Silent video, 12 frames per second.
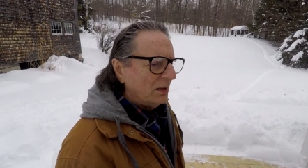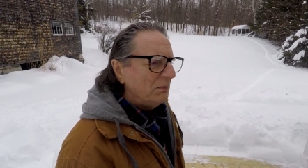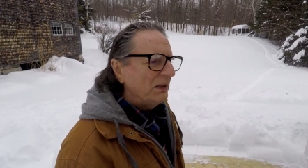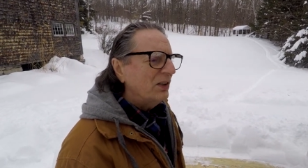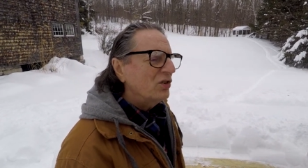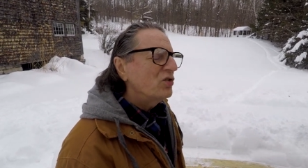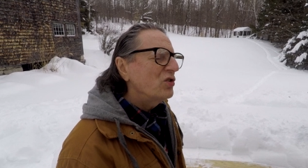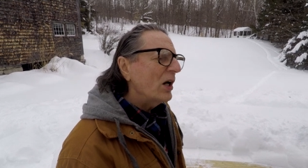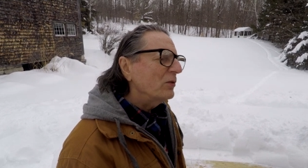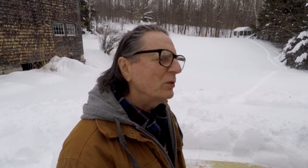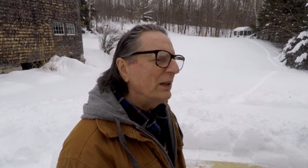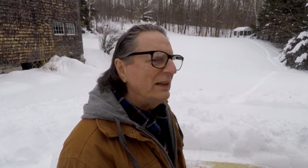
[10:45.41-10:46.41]
Because
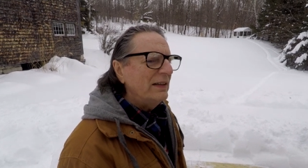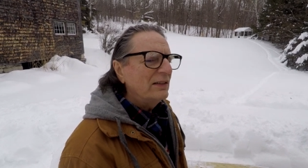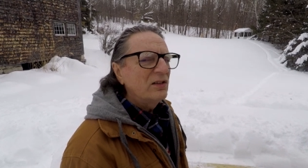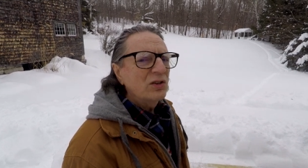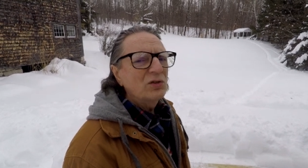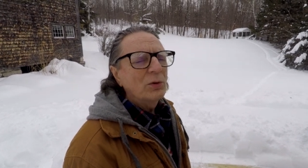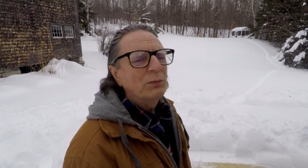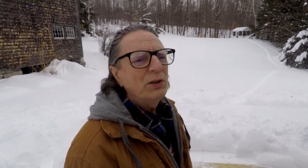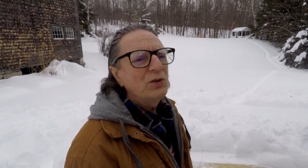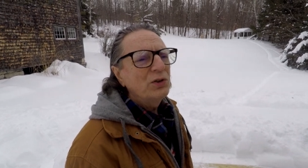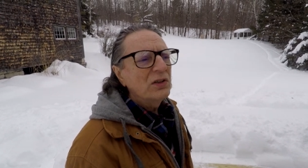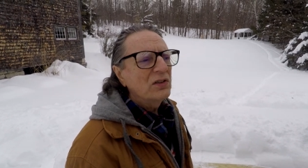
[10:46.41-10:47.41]
generally the
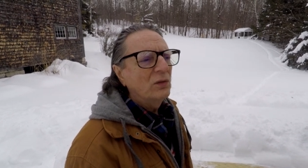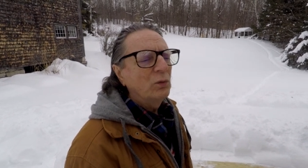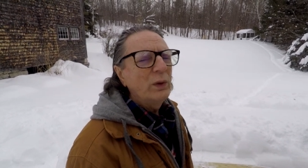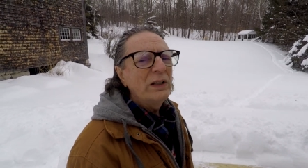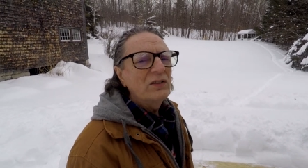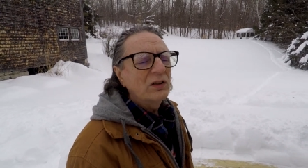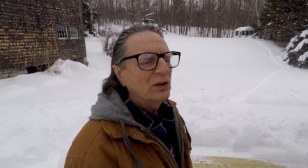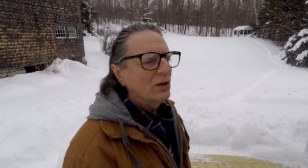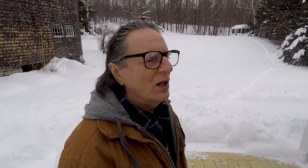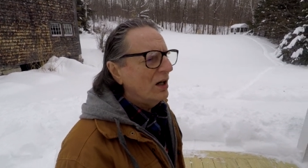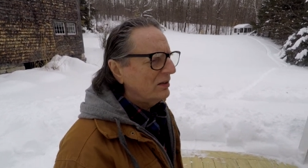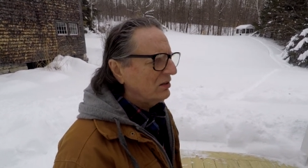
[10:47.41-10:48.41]
distributions of wins and
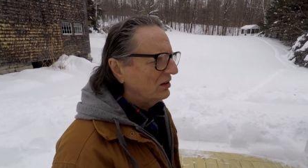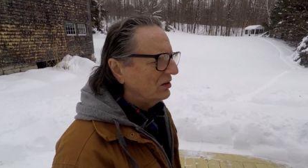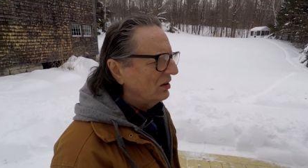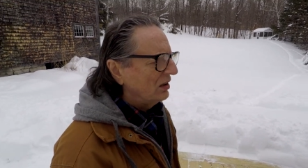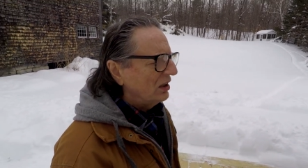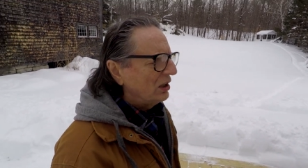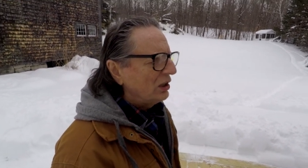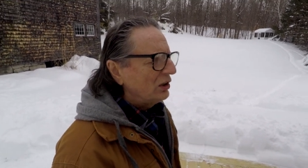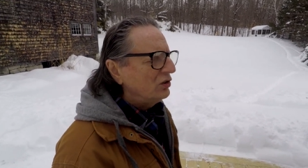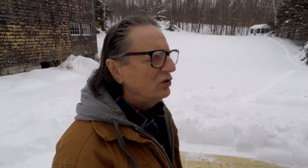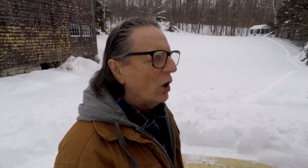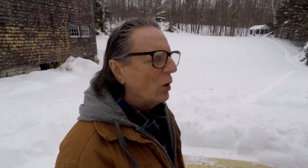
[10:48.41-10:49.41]
losses
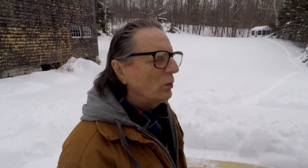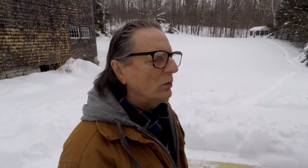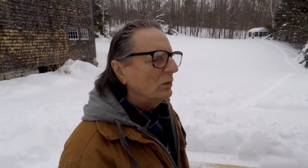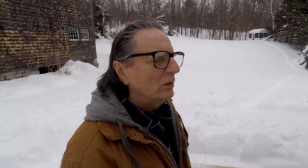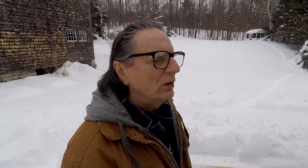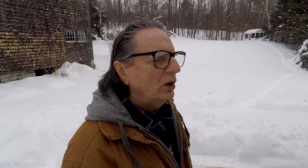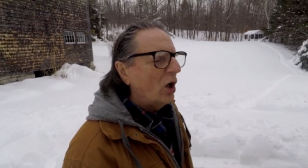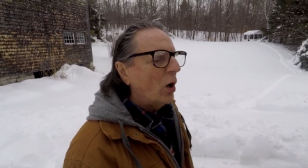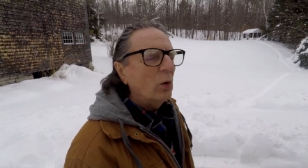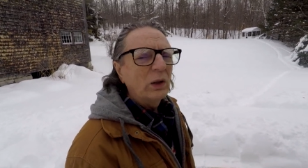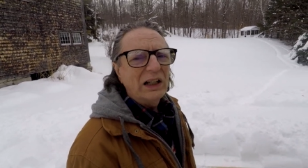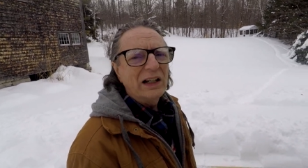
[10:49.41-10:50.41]
don't
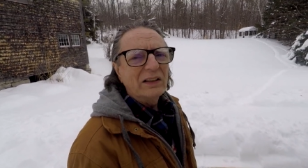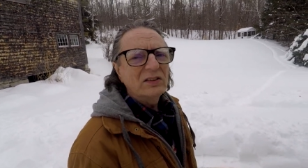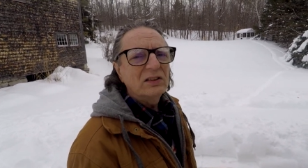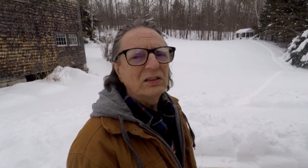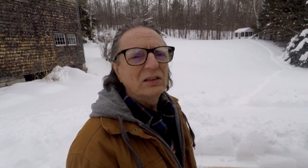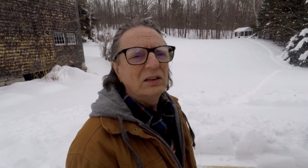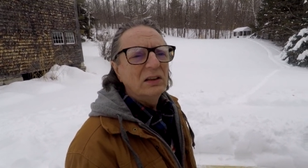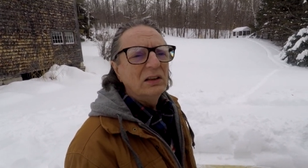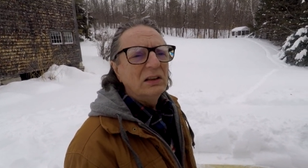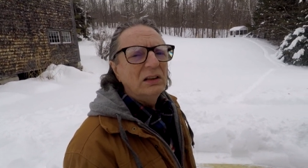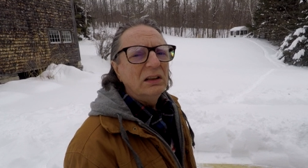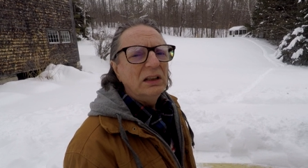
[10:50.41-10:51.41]
coalesce
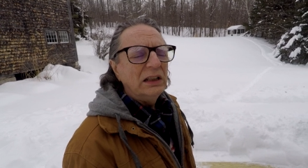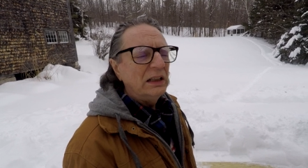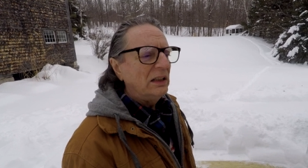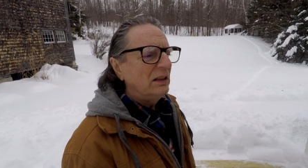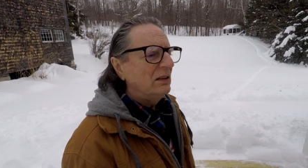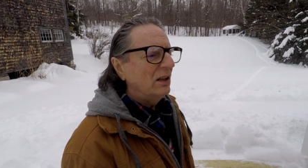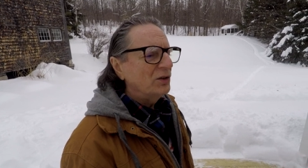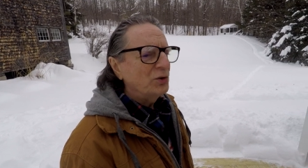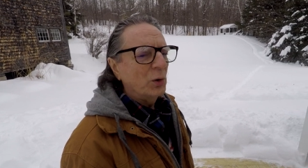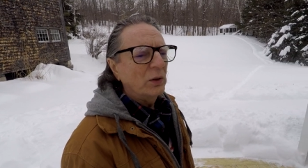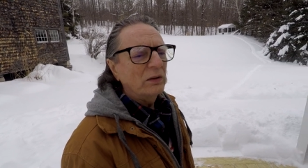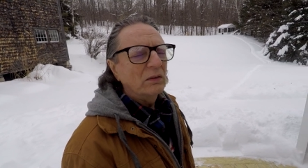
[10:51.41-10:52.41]
in a
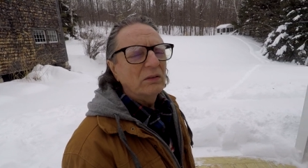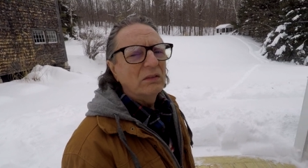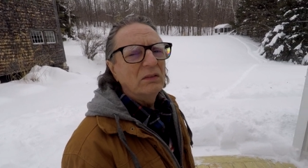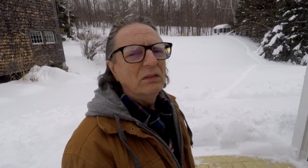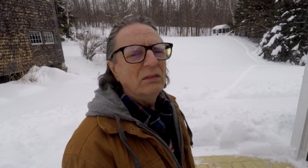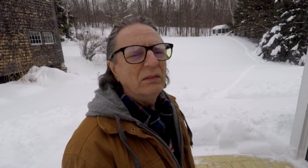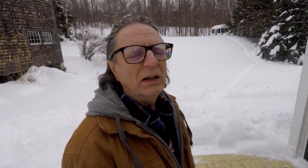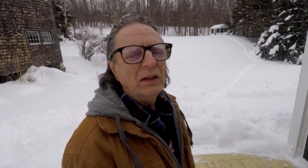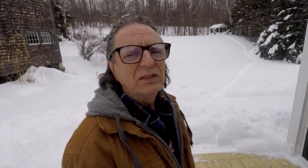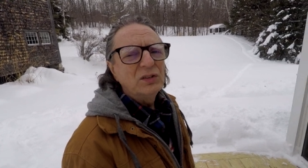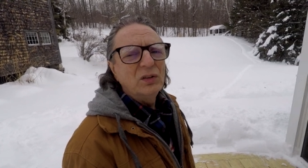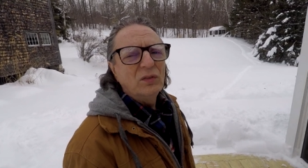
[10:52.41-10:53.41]
short
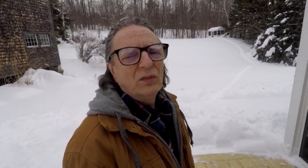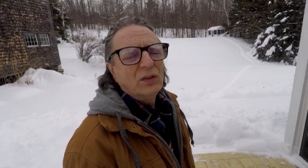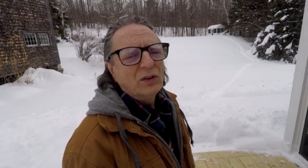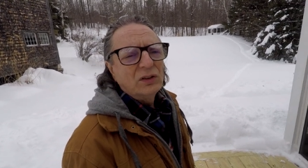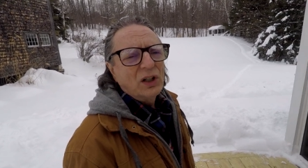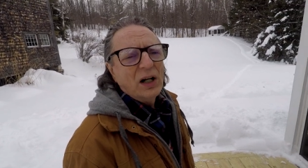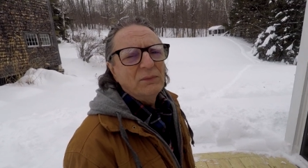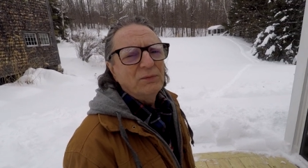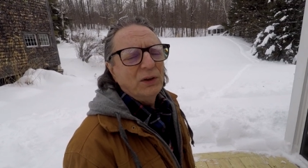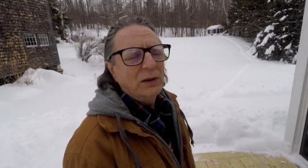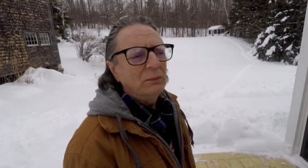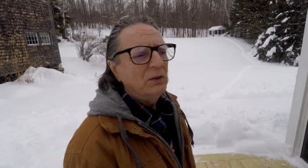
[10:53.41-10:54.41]
time
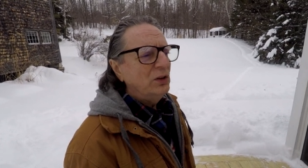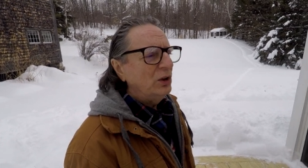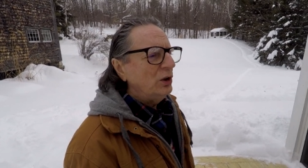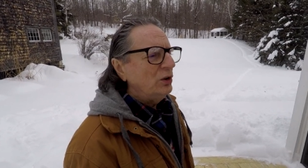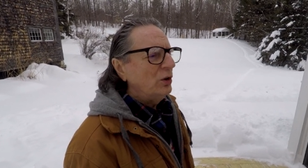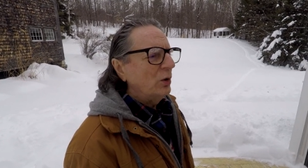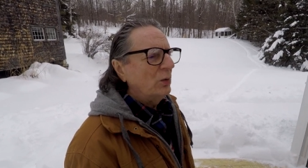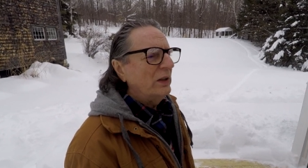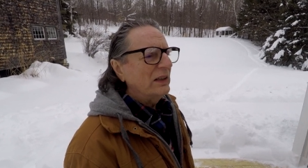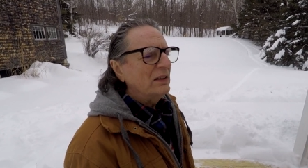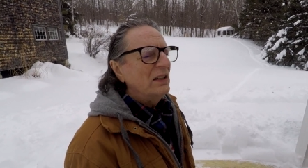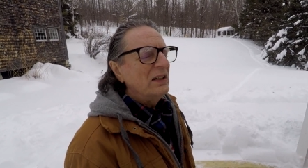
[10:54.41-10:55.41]
frame. You don't
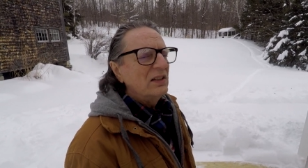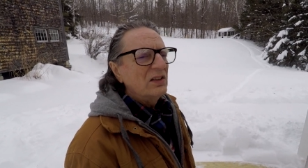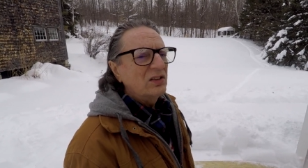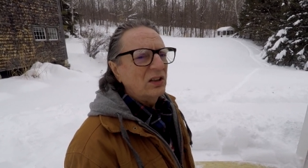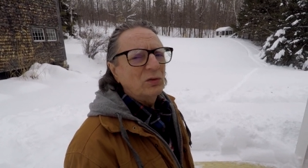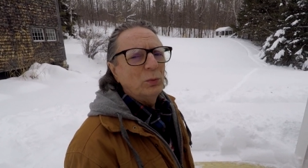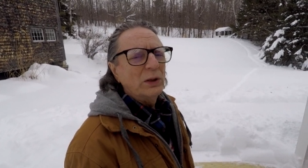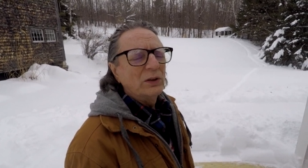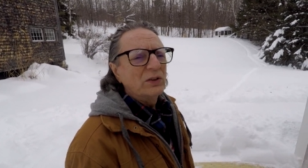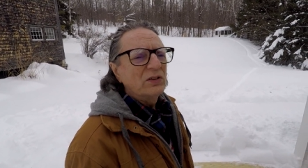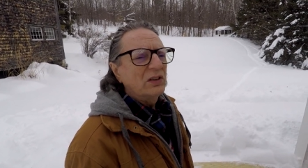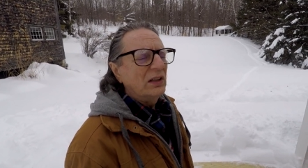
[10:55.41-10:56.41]
get six
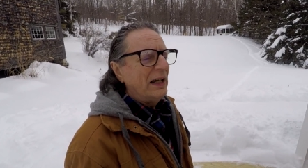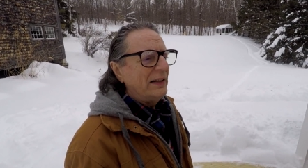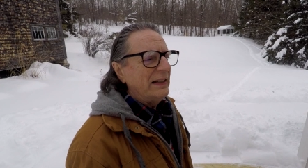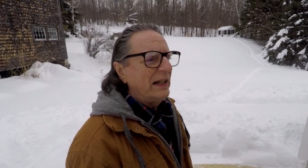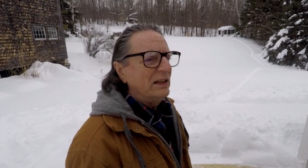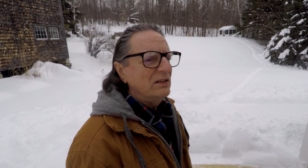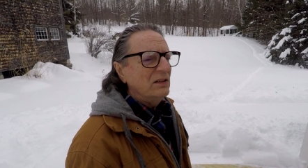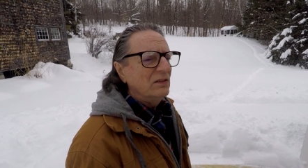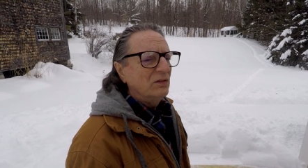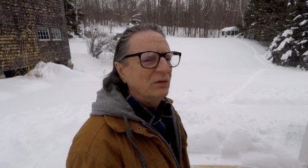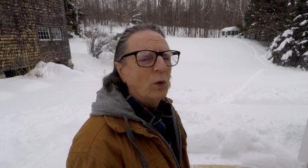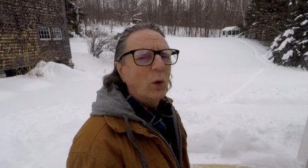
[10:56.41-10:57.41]
winners and then
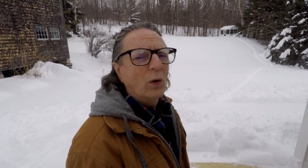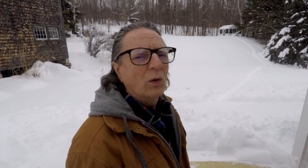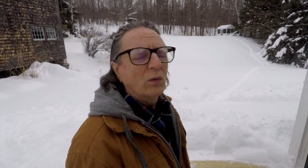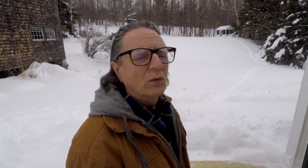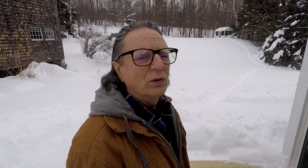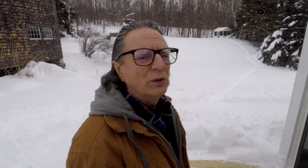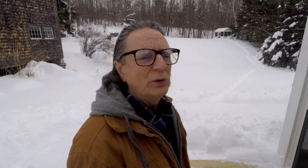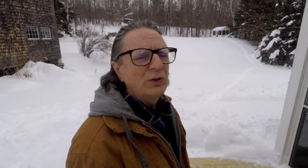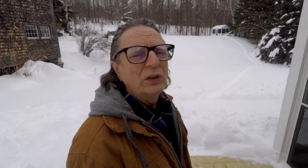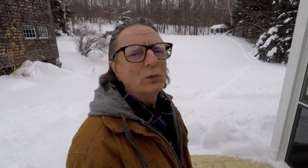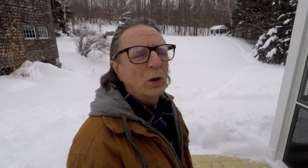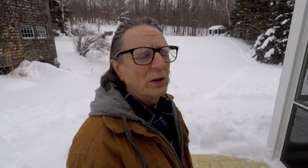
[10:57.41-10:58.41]
four
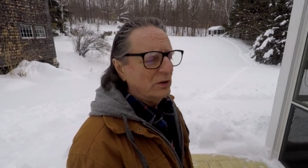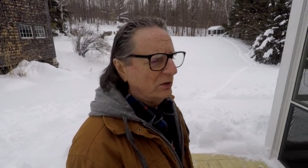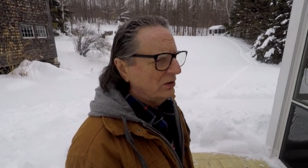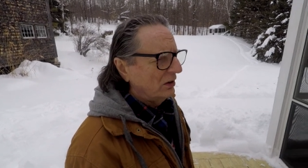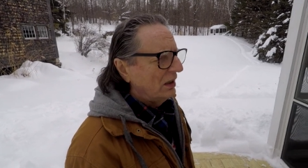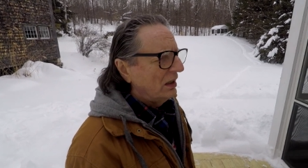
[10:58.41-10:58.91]
losing runners.